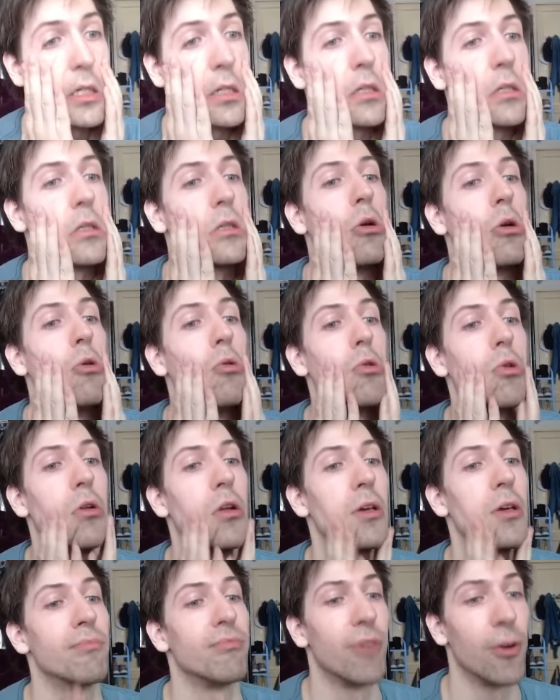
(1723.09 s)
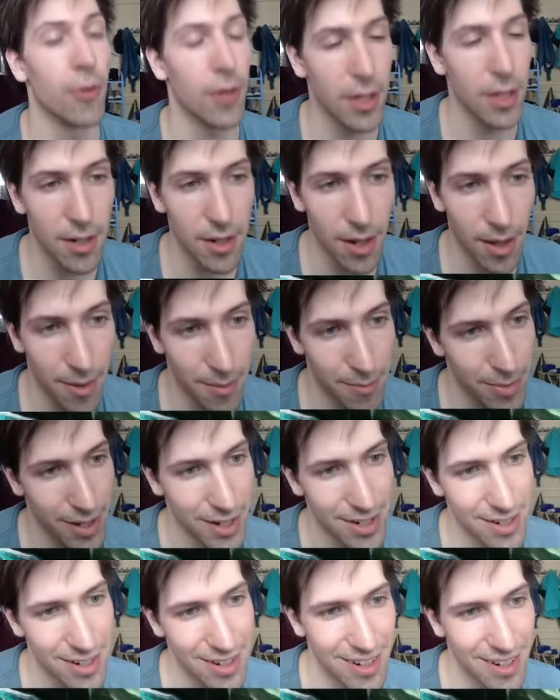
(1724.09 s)
totally broken, but
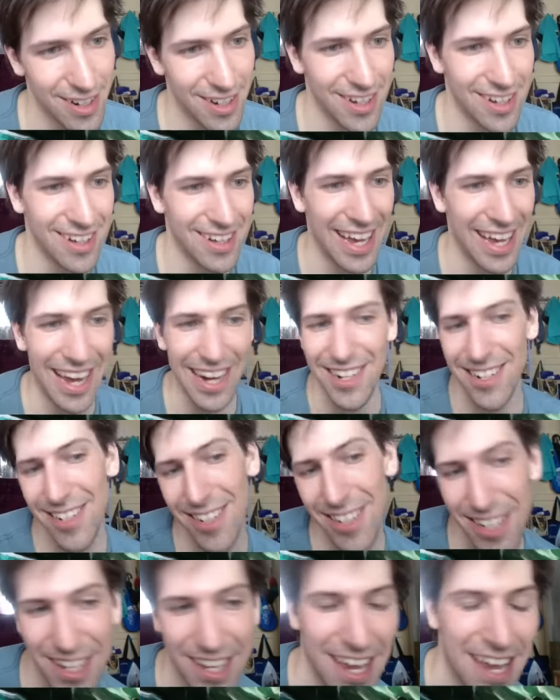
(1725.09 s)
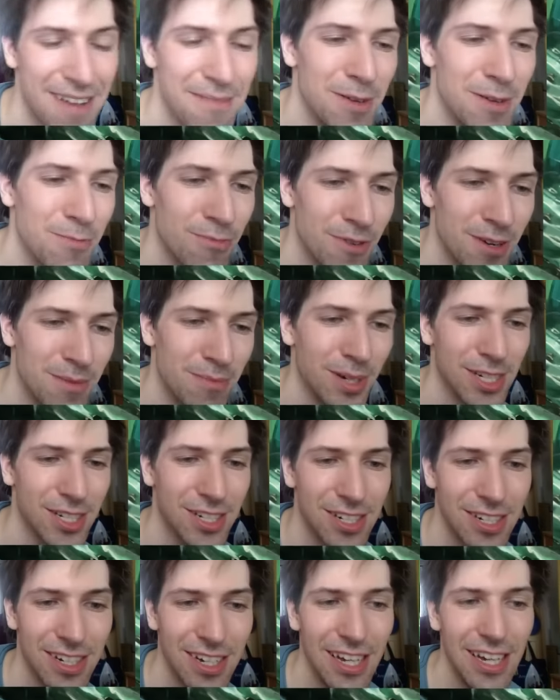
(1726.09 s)
actually it can be pretty busted.